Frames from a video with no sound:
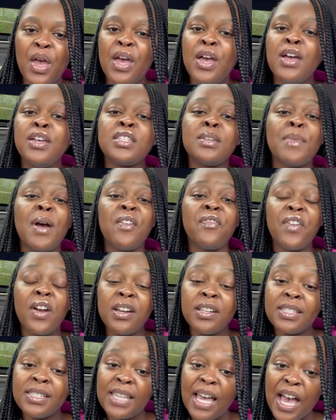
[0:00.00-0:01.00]
So my
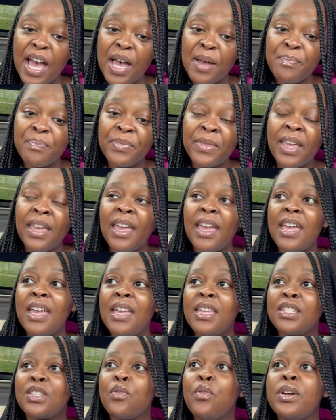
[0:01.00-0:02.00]
first stop
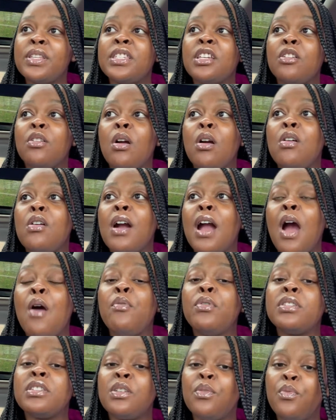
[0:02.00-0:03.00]
is going to Kroger. I
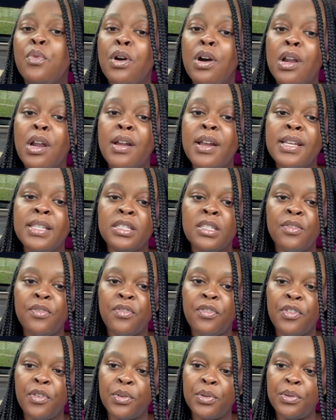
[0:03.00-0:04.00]
want some water and some
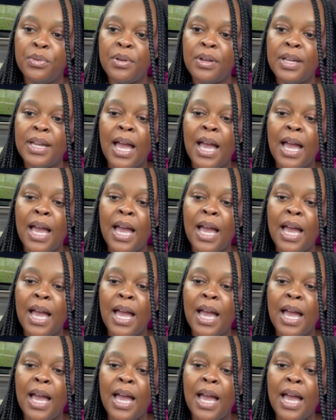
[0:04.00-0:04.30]
fruit.